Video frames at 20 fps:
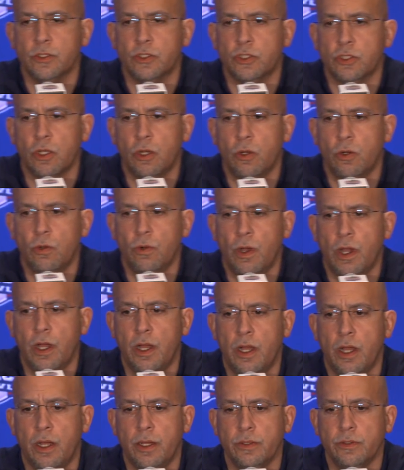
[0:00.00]
so
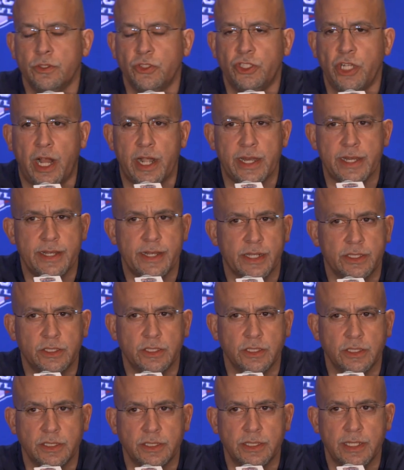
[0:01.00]
uh, Johnny
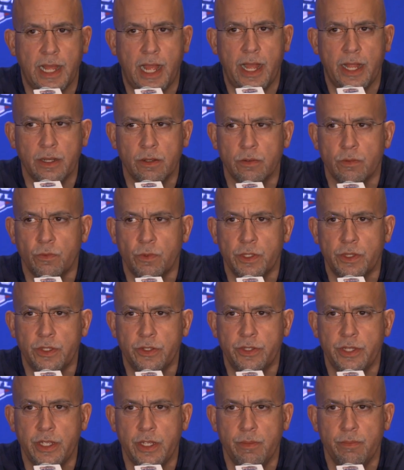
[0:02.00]
Dixon is not with the
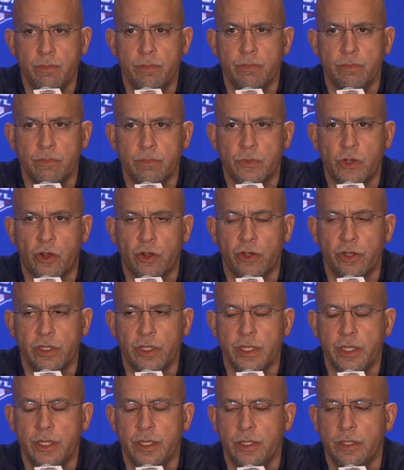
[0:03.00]
team
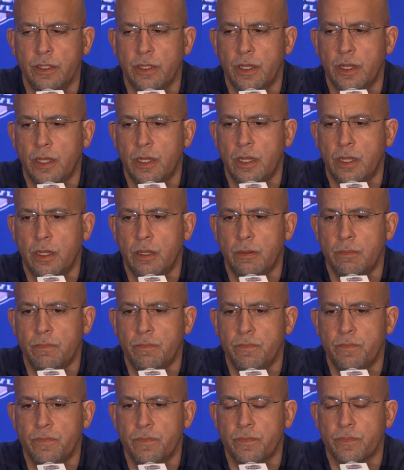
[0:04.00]
currently.
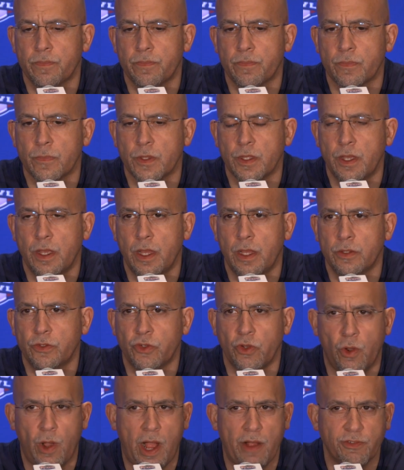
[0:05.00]
Um, and
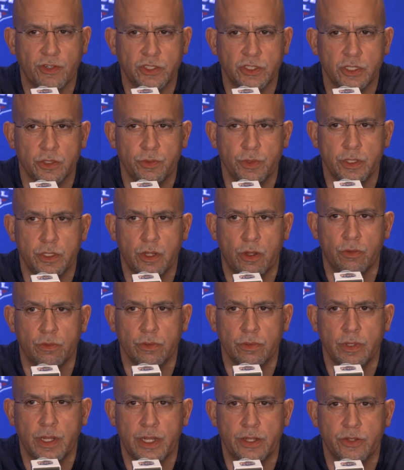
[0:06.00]
so obviously, we don't
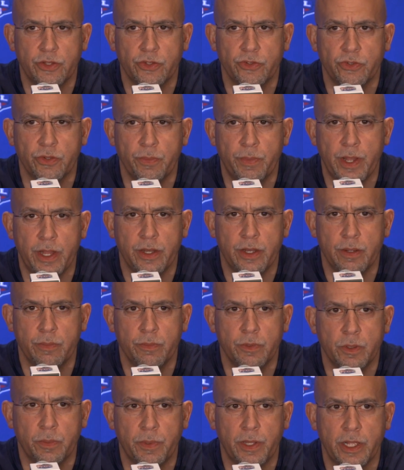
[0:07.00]
anticipate
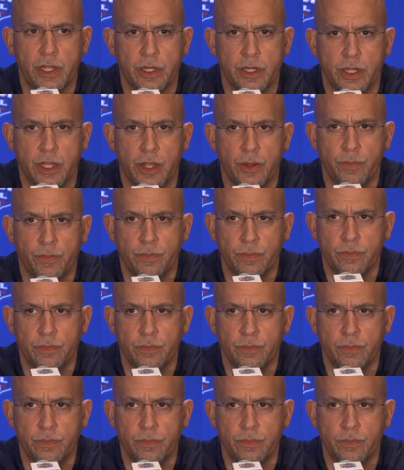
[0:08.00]
him to play in the game.